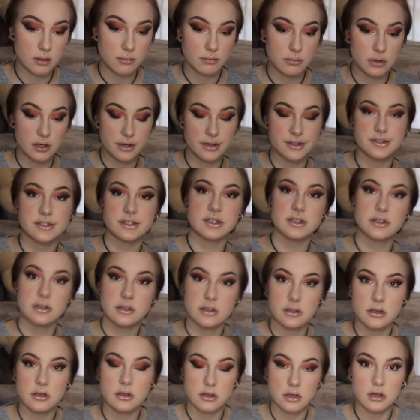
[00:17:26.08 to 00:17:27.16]
put
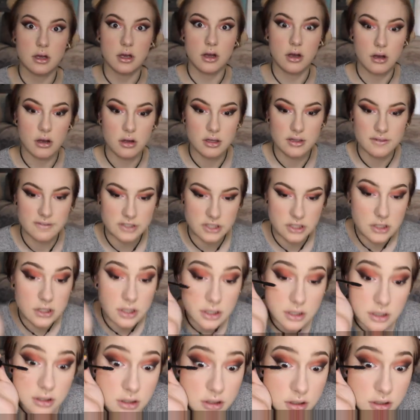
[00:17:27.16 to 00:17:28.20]
all of it on.